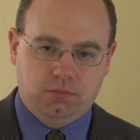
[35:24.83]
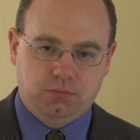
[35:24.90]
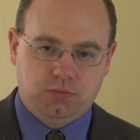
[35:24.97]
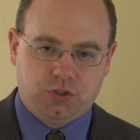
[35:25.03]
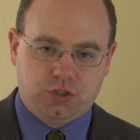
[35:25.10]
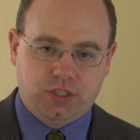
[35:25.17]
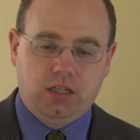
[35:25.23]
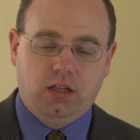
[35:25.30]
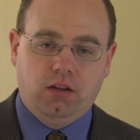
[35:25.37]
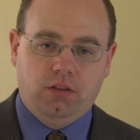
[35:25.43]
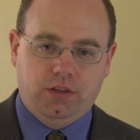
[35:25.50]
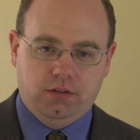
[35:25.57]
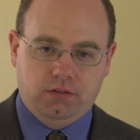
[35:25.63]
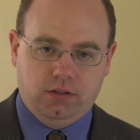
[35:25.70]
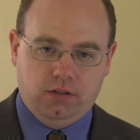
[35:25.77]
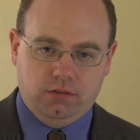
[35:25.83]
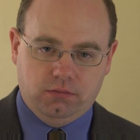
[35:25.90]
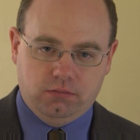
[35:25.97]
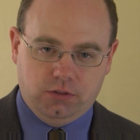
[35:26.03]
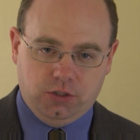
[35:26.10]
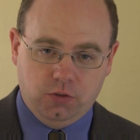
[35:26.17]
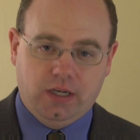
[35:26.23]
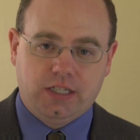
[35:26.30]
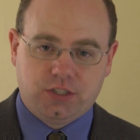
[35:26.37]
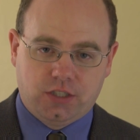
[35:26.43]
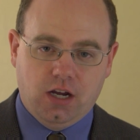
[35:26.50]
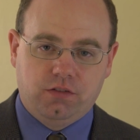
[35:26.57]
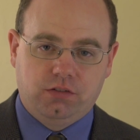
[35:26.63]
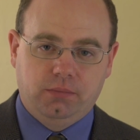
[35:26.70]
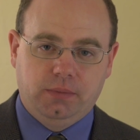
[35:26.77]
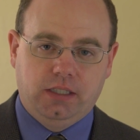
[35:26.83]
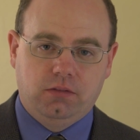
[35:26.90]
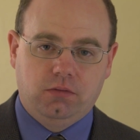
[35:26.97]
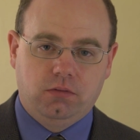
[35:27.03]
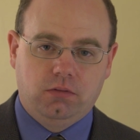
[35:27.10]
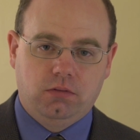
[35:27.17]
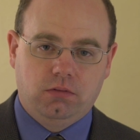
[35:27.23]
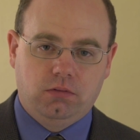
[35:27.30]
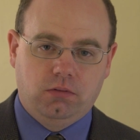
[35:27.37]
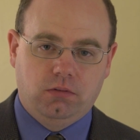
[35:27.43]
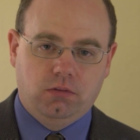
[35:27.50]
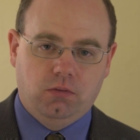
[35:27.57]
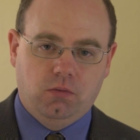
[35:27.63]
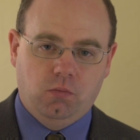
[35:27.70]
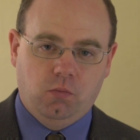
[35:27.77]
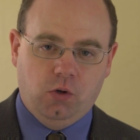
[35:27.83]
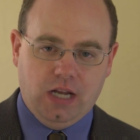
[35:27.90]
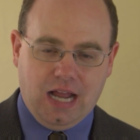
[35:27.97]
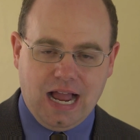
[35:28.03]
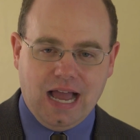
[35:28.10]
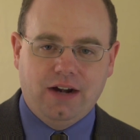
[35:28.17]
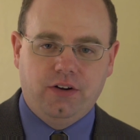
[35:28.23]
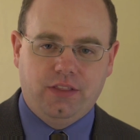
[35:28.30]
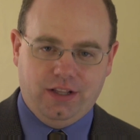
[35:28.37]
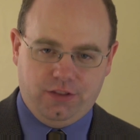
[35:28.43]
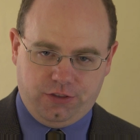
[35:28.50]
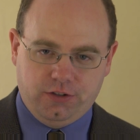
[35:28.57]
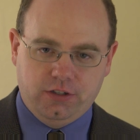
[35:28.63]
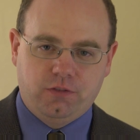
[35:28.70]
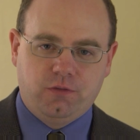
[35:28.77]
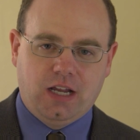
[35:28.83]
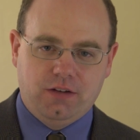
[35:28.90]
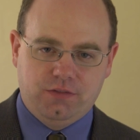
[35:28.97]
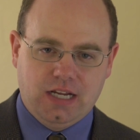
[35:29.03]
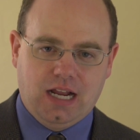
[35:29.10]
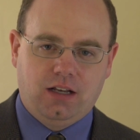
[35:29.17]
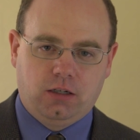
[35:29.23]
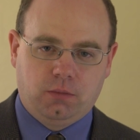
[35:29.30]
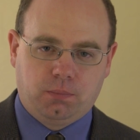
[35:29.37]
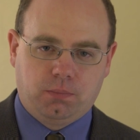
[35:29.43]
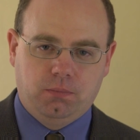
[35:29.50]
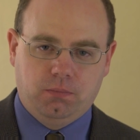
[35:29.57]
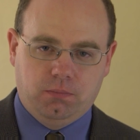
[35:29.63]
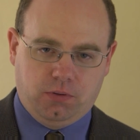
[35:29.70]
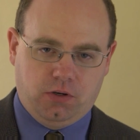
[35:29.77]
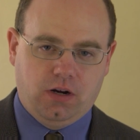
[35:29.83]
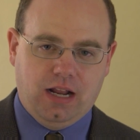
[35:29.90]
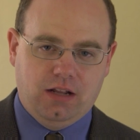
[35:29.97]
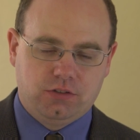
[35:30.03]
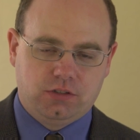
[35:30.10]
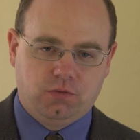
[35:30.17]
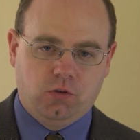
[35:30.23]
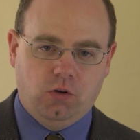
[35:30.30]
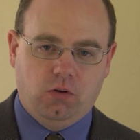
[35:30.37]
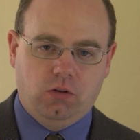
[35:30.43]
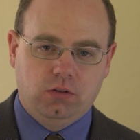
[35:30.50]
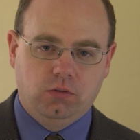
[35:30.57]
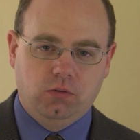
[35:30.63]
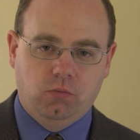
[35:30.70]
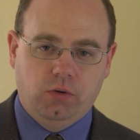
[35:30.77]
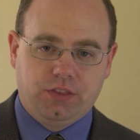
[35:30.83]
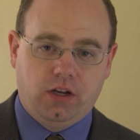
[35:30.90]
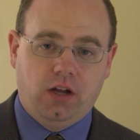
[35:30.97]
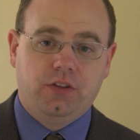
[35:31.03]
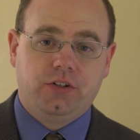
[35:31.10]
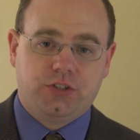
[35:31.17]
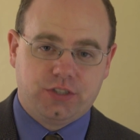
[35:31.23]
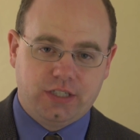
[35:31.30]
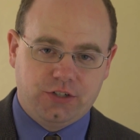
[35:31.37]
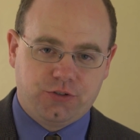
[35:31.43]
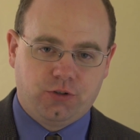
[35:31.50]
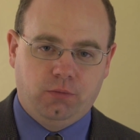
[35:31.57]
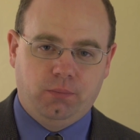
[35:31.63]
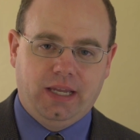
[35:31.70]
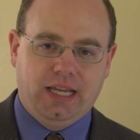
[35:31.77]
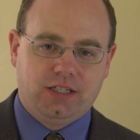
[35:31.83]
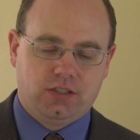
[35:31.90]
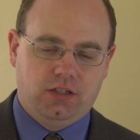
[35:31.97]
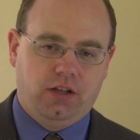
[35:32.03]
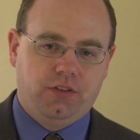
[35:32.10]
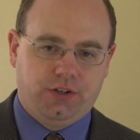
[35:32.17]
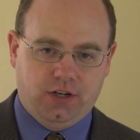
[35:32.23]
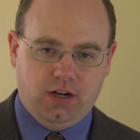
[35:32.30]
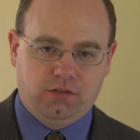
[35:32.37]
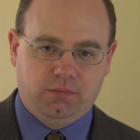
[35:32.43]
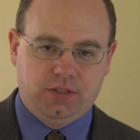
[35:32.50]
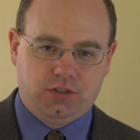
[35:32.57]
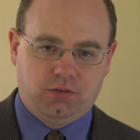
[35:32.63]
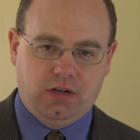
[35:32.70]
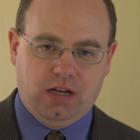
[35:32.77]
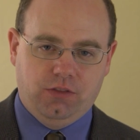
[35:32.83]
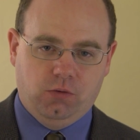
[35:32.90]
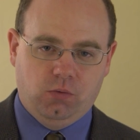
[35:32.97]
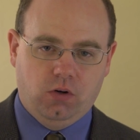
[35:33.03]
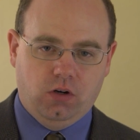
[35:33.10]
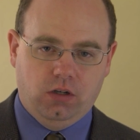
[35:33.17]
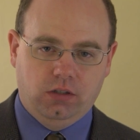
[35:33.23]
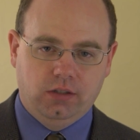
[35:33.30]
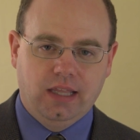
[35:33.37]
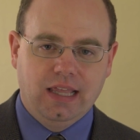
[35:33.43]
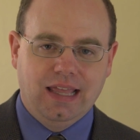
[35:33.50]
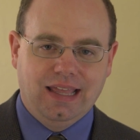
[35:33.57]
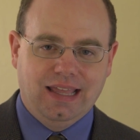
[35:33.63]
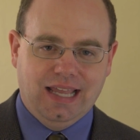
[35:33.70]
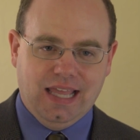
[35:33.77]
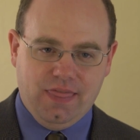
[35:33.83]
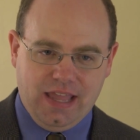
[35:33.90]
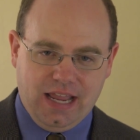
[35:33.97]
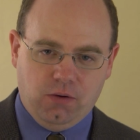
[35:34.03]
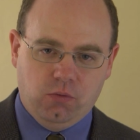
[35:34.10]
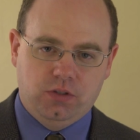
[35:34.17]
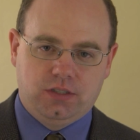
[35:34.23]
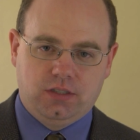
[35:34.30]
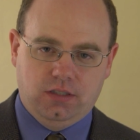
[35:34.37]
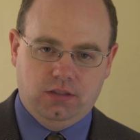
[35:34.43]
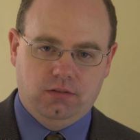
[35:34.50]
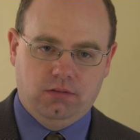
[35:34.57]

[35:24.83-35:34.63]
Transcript: still, the U.S. government would honor that $35 per ounce of gold with other central banks and other governments around the world, and that was